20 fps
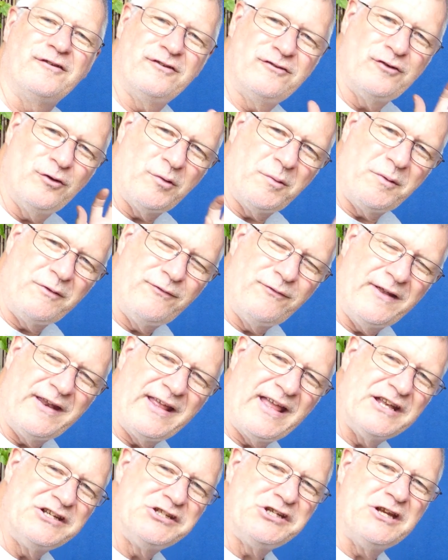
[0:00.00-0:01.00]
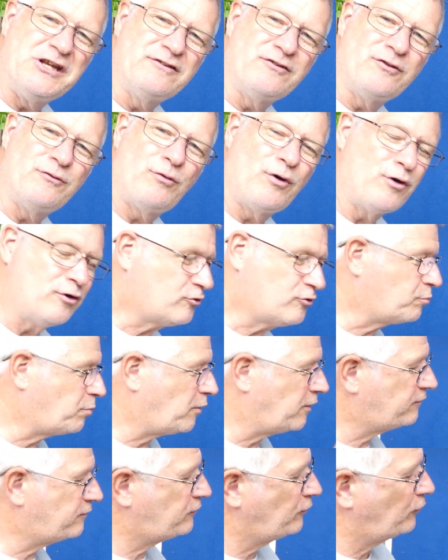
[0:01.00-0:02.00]
I do want to be feeding energy into the roots, but
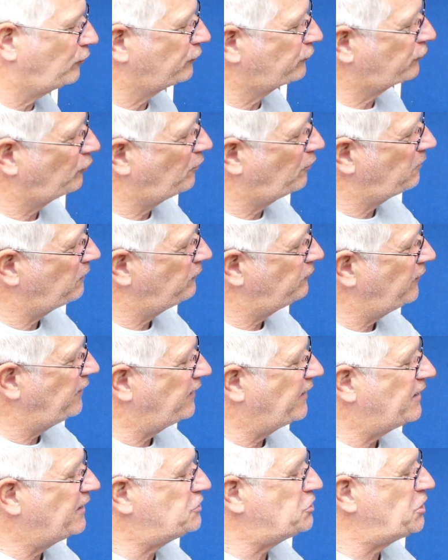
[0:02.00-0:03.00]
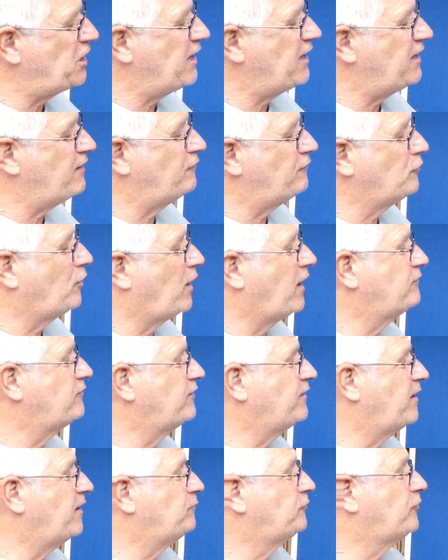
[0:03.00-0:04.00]
I still also want to be feeding energy here and not having
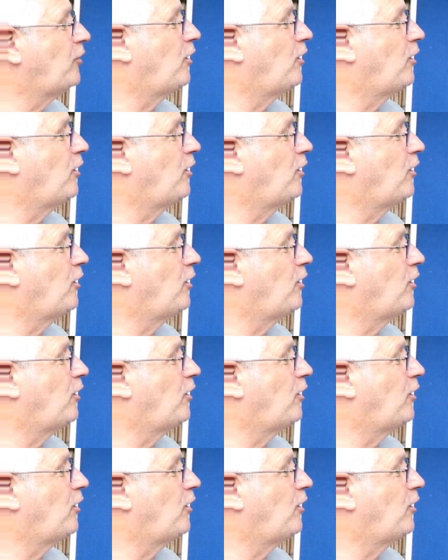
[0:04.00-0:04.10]
them die